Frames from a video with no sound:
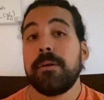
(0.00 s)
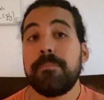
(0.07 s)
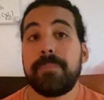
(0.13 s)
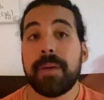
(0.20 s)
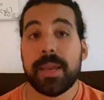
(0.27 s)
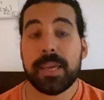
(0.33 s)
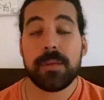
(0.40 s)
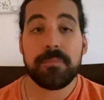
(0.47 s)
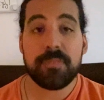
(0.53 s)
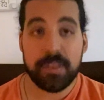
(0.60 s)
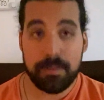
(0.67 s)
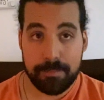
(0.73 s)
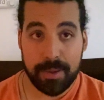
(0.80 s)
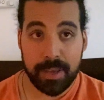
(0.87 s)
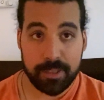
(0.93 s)
Beckham's
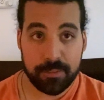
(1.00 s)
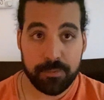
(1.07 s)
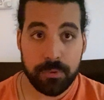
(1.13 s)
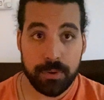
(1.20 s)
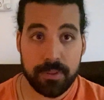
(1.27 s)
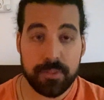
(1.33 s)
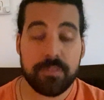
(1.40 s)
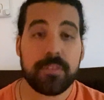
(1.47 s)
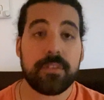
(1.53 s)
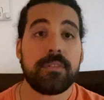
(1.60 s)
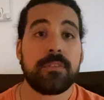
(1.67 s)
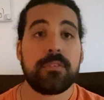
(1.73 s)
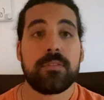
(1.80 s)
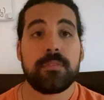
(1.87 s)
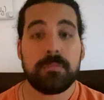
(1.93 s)
impact, for
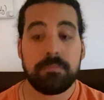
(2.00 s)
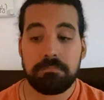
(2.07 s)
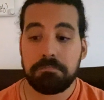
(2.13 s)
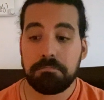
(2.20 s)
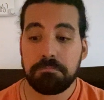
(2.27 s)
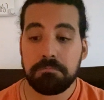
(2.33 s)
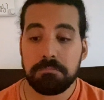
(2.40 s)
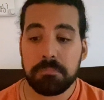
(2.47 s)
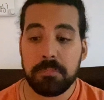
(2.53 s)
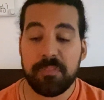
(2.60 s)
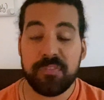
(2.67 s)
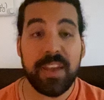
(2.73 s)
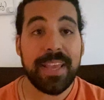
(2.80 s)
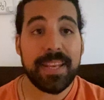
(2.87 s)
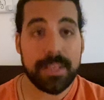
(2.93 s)
instance,
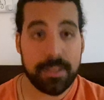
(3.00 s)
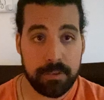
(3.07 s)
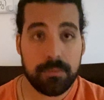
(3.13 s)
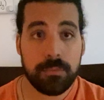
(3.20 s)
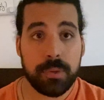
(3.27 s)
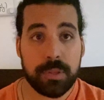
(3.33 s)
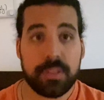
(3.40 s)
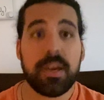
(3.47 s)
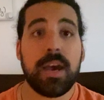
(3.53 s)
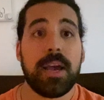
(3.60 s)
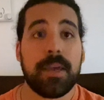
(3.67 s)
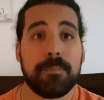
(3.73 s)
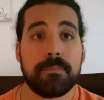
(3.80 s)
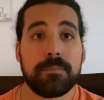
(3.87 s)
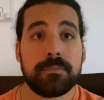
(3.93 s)
faded with
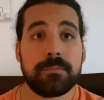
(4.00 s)
time.